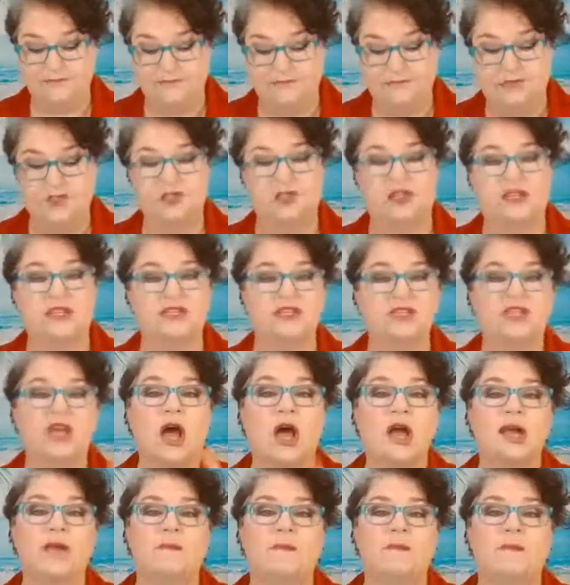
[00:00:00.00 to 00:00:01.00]
so let's
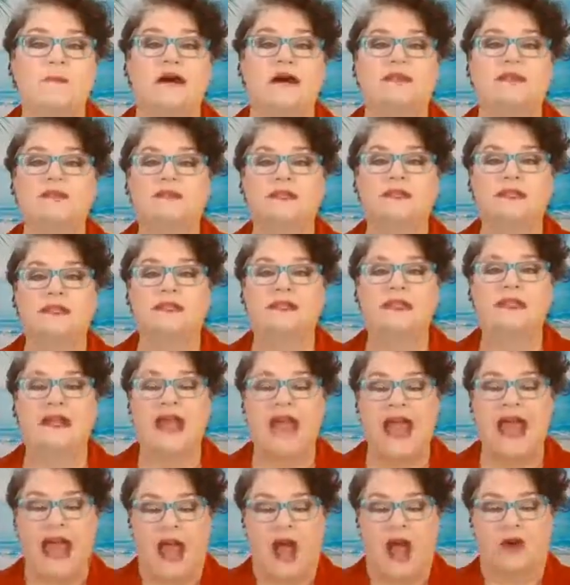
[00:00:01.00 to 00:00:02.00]
talk about
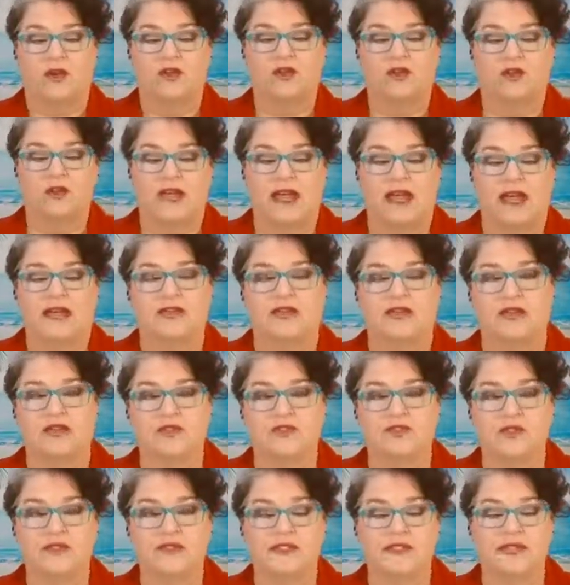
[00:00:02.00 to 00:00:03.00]
how you get little
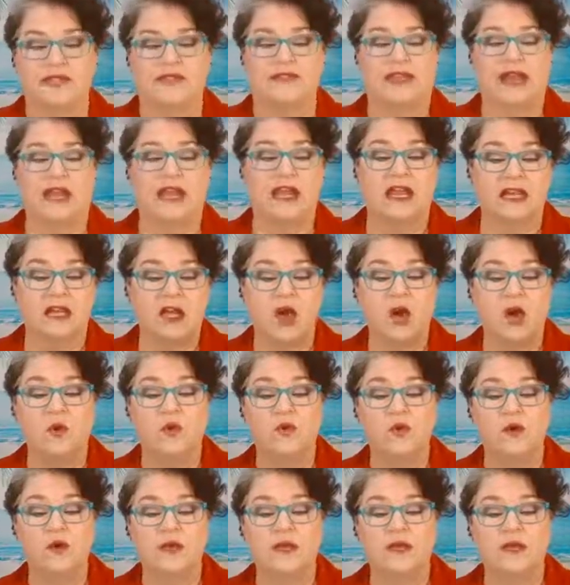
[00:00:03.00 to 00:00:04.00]
treats like that. And
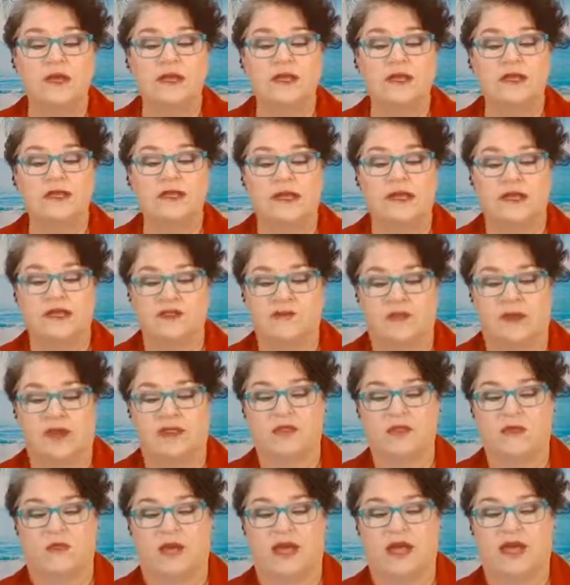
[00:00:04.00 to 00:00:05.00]
yes, by the
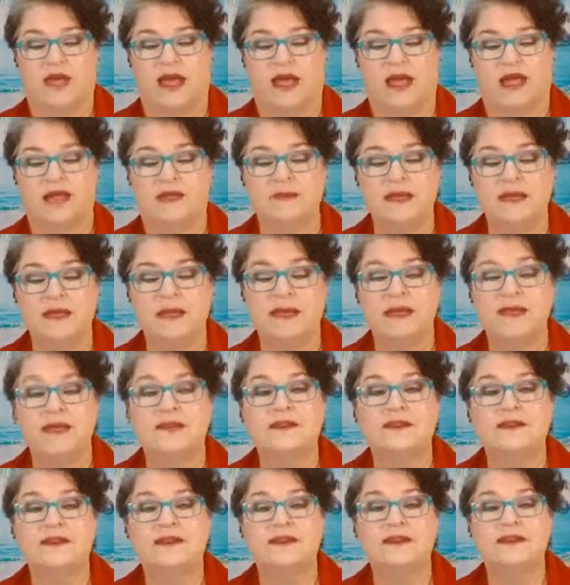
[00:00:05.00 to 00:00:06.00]
way, I admit it,
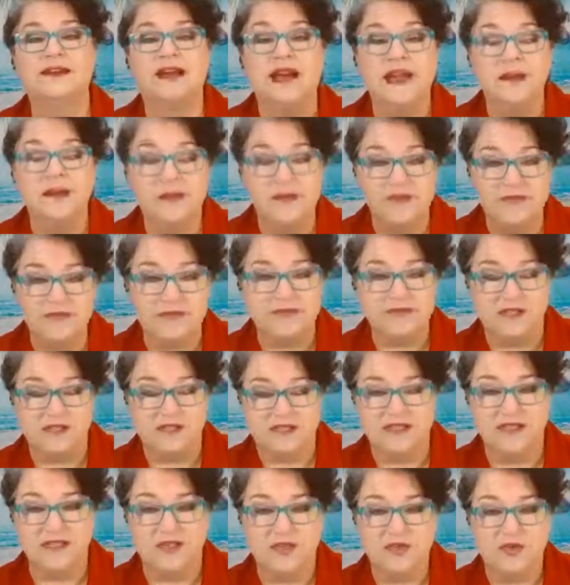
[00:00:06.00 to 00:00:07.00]
I'm a
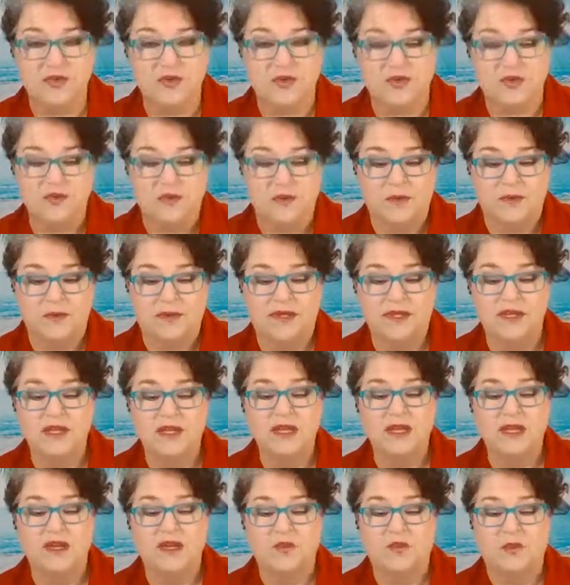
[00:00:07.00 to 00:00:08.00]
56-year-old woman
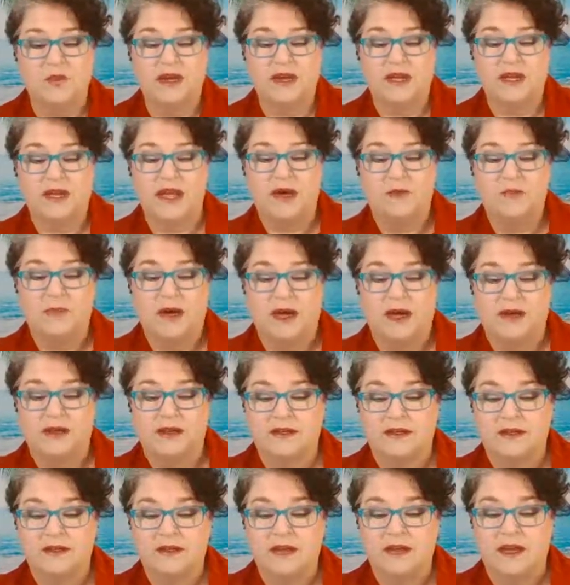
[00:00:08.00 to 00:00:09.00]
wearing a
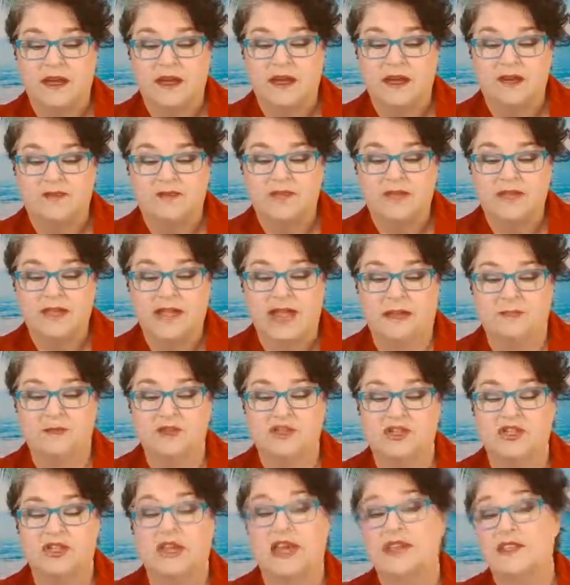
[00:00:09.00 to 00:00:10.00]
button of Captain
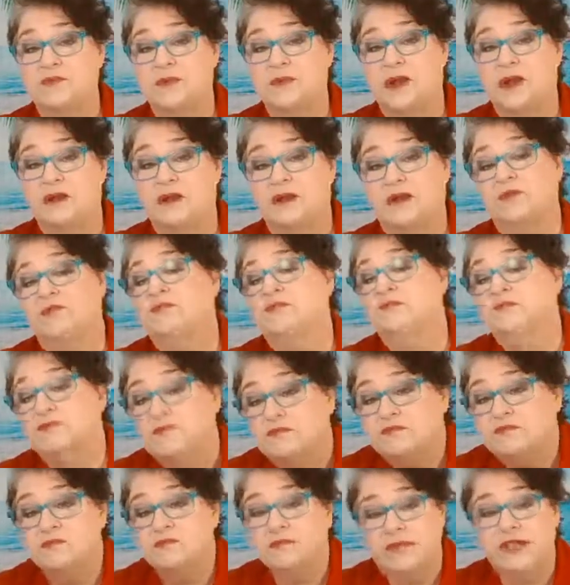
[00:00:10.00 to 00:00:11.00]
Jack Sparrow.
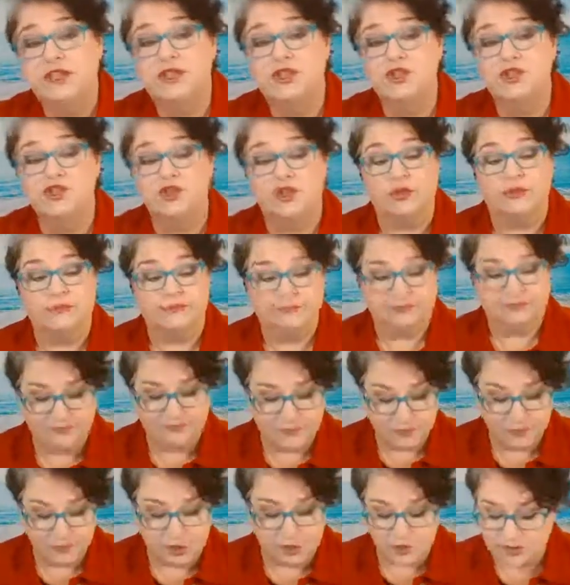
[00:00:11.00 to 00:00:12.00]
It's true. It's
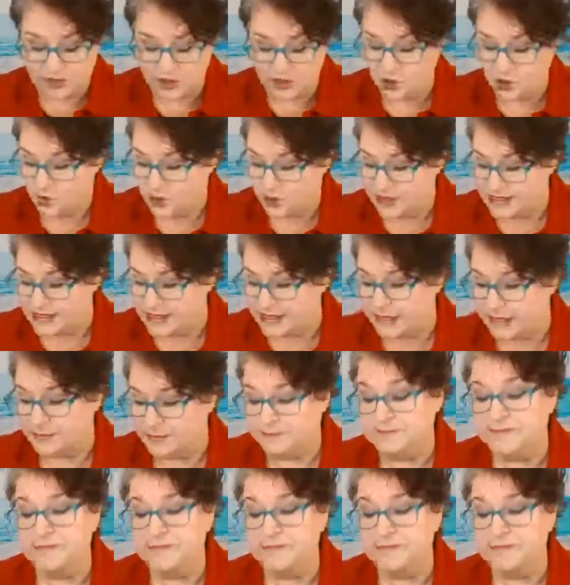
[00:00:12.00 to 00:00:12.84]
part of my jewelry today.